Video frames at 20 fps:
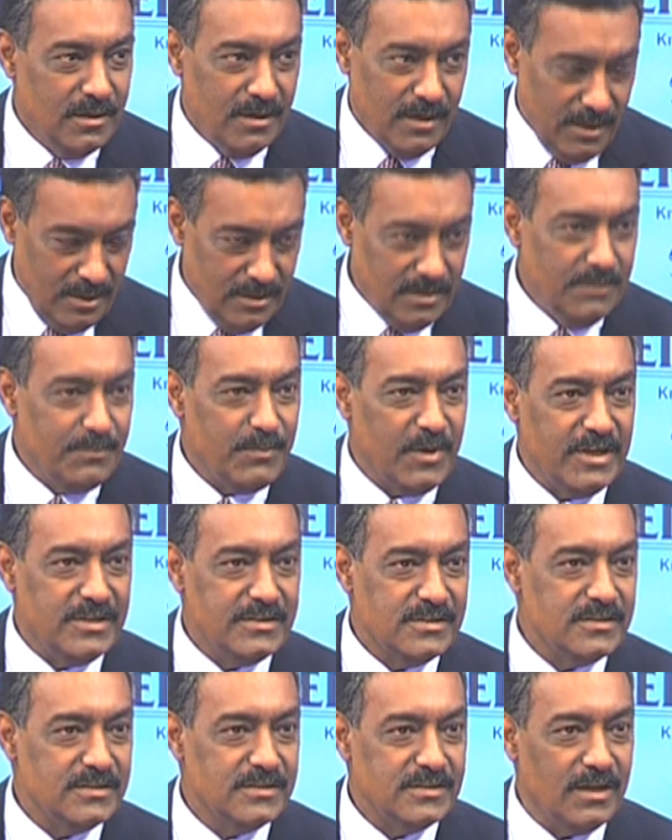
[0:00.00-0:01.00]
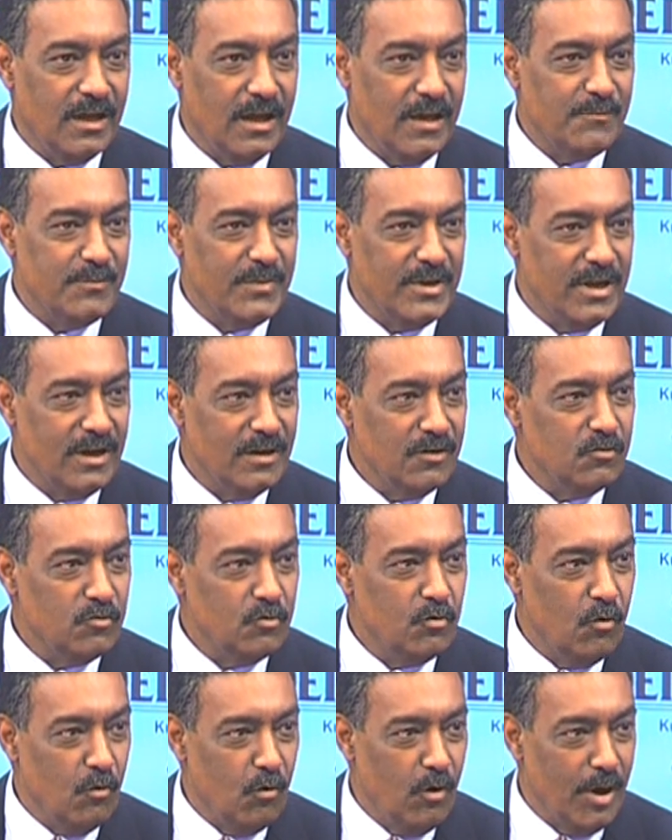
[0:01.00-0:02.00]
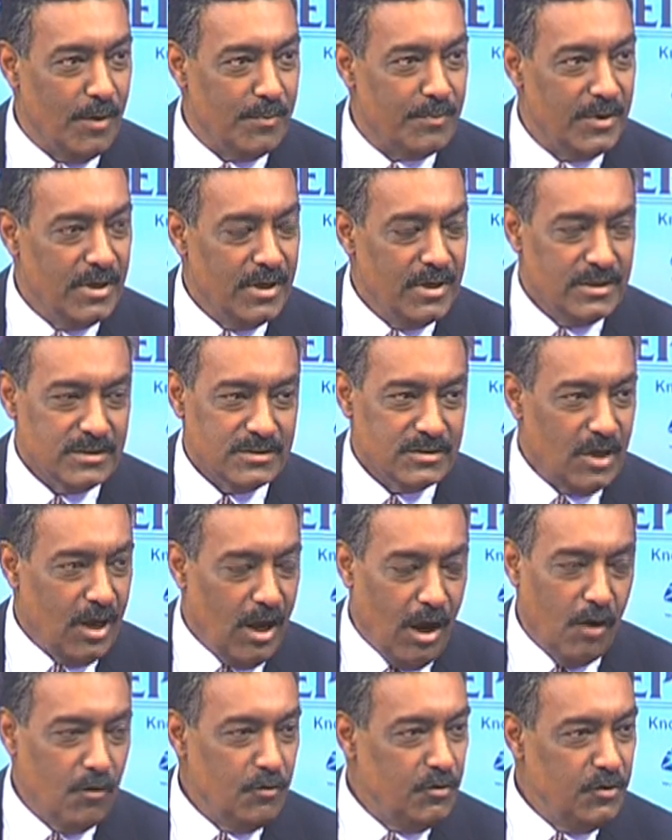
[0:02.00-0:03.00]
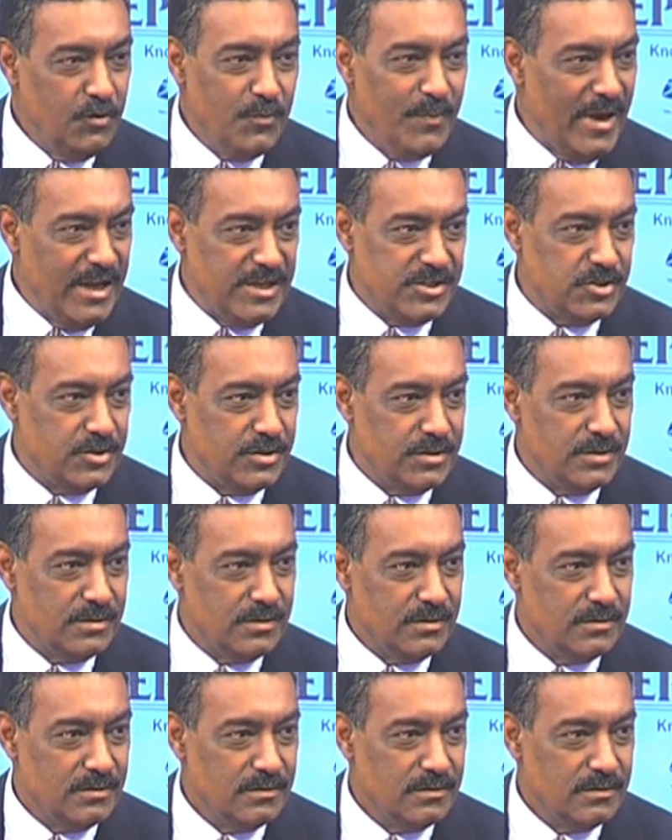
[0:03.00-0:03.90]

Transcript: and the prices have begun to go up. So how do you match it?